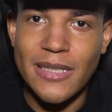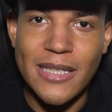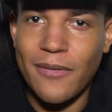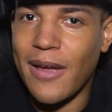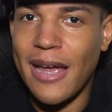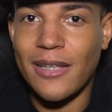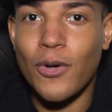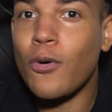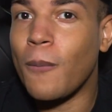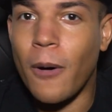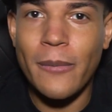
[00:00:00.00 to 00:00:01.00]
They've had
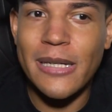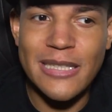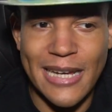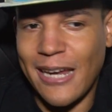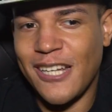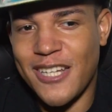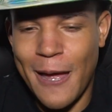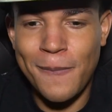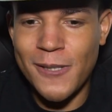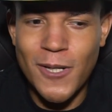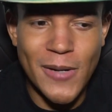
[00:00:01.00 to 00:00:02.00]
cool moments. Like each
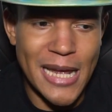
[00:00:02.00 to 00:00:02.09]
episode